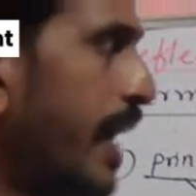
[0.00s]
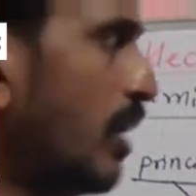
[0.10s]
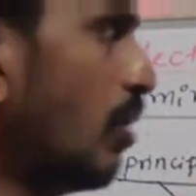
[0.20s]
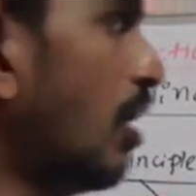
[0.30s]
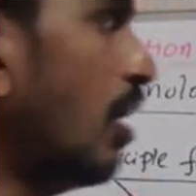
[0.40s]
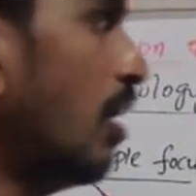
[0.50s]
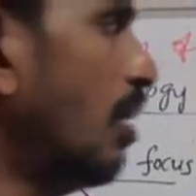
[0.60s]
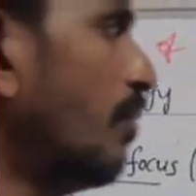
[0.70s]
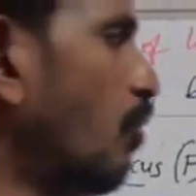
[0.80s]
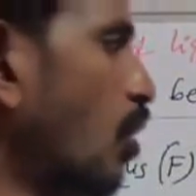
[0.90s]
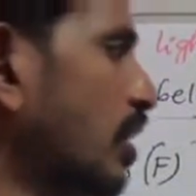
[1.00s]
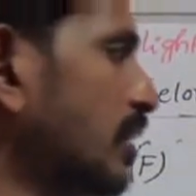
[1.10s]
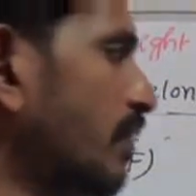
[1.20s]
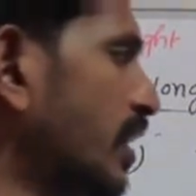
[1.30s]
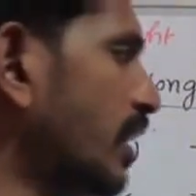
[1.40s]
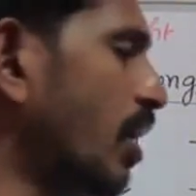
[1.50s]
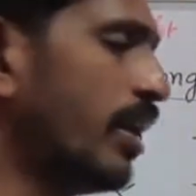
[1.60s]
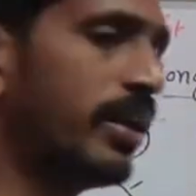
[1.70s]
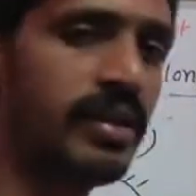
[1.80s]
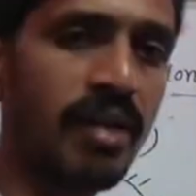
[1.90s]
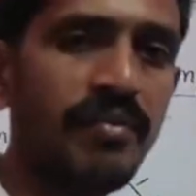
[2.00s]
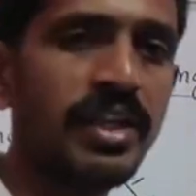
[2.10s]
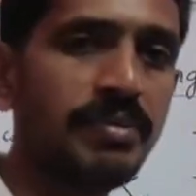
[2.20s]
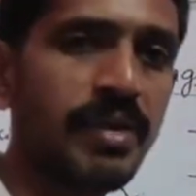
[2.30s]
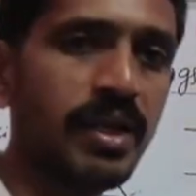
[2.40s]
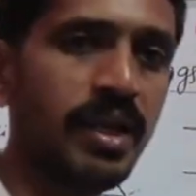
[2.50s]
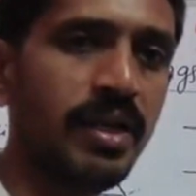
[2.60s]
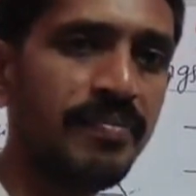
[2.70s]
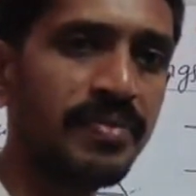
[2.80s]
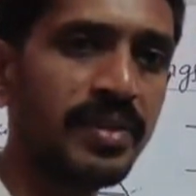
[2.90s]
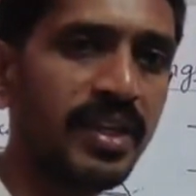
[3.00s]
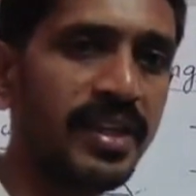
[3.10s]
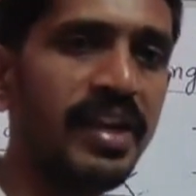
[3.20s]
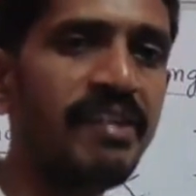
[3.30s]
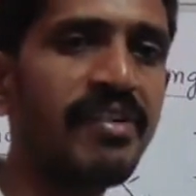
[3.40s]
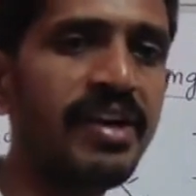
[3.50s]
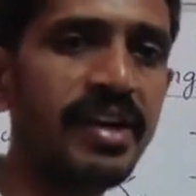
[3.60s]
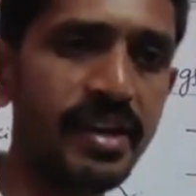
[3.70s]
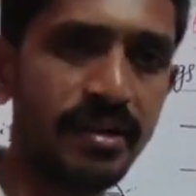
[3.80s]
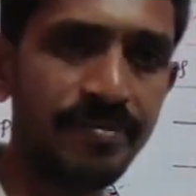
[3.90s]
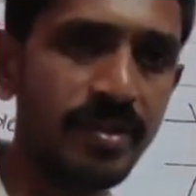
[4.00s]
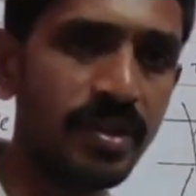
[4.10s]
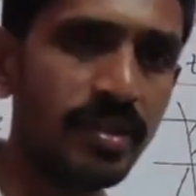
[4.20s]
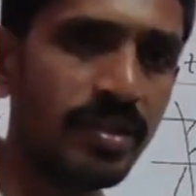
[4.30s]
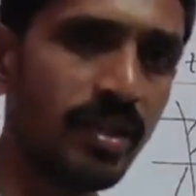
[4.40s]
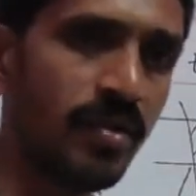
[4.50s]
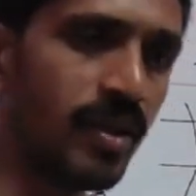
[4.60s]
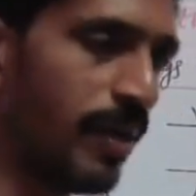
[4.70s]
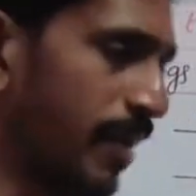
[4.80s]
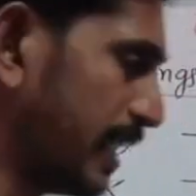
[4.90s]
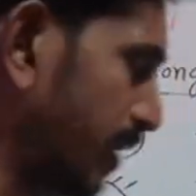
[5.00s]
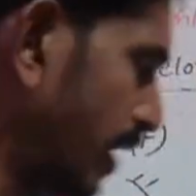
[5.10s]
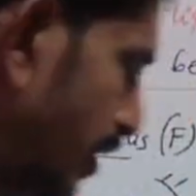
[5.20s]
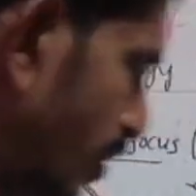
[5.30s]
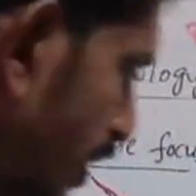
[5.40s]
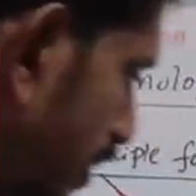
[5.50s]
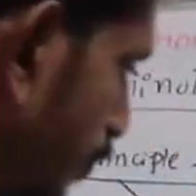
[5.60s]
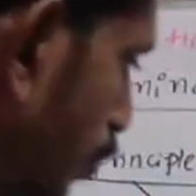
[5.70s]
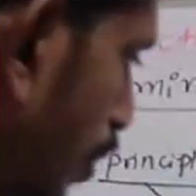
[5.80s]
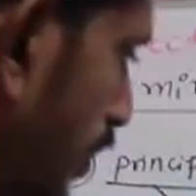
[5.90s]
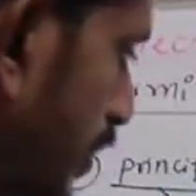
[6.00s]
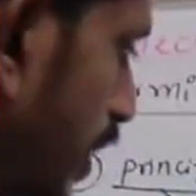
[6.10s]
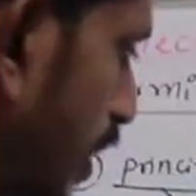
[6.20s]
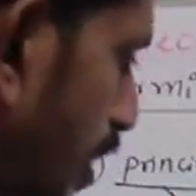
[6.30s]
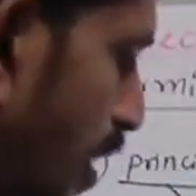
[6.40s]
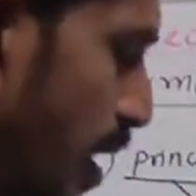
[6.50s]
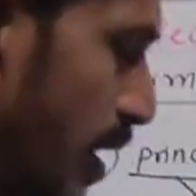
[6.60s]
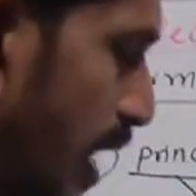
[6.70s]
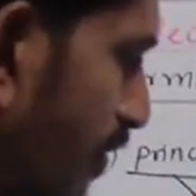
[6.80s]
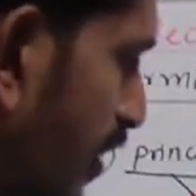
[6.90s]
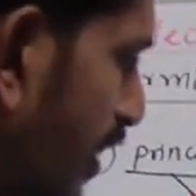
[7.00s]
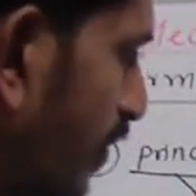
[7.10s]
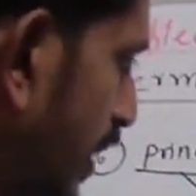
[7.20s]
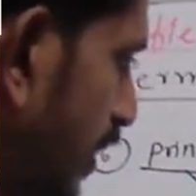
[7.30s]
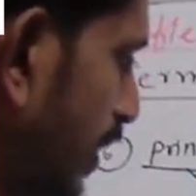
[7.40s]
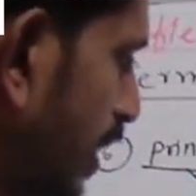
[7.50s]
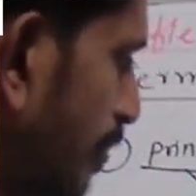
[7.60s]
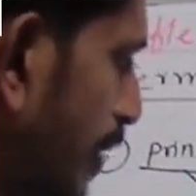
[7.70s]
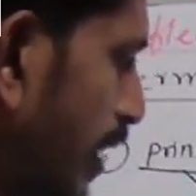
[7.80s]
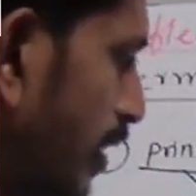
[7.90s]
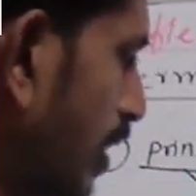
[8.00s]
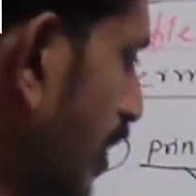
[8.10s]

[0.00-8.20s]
and focus of the convex mirror, they're different here. Okay, actually, what is the focus here? After reflection, they meet.